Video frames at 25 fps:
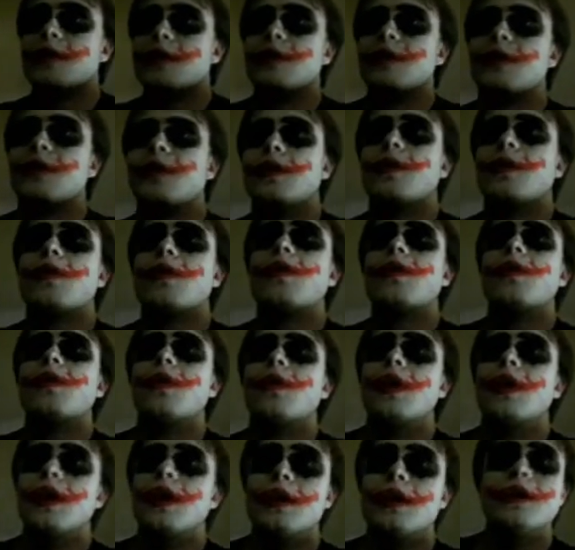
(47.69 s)

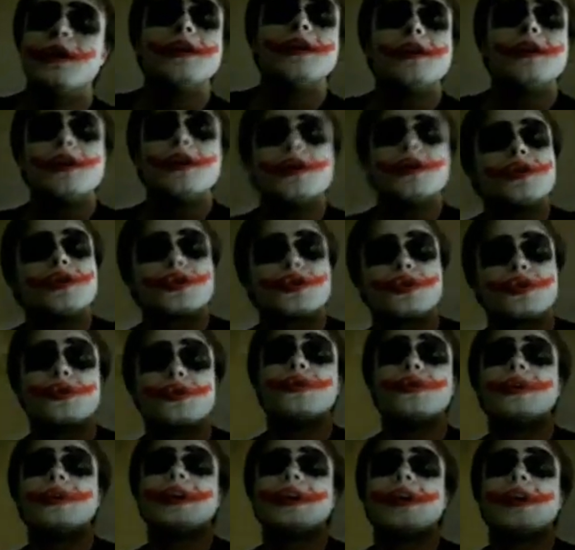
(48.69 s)
You
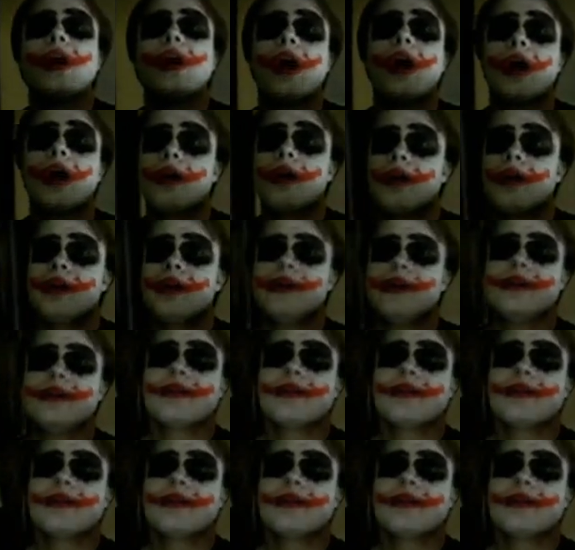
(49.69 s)
truly are